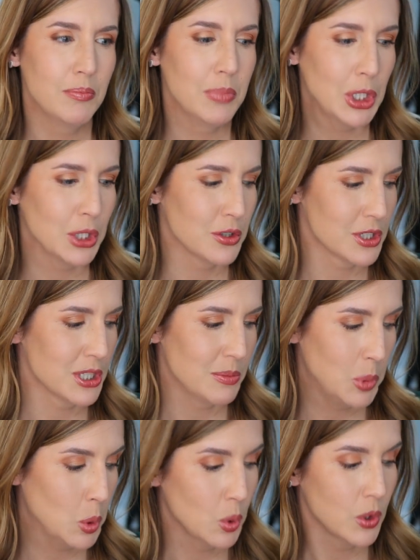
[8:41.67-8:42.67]
blurs the
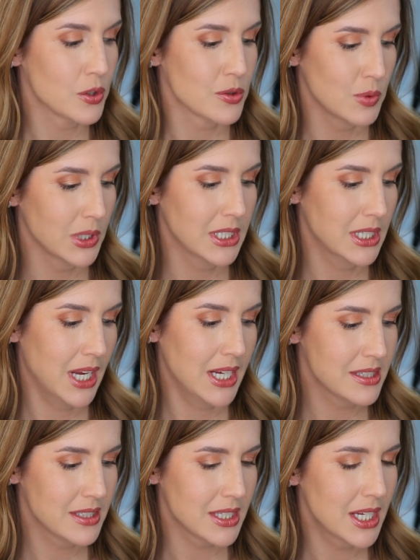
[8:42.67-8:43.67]
pores really
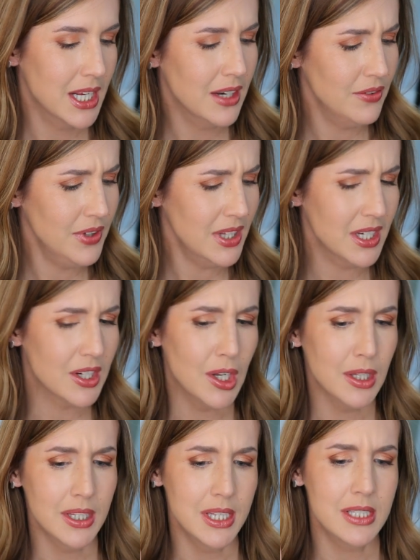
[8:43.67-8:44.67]
nicely. And I feel like
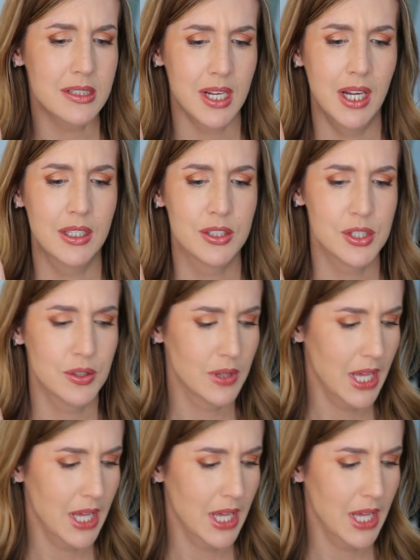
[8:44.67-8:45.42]
all of these kind of do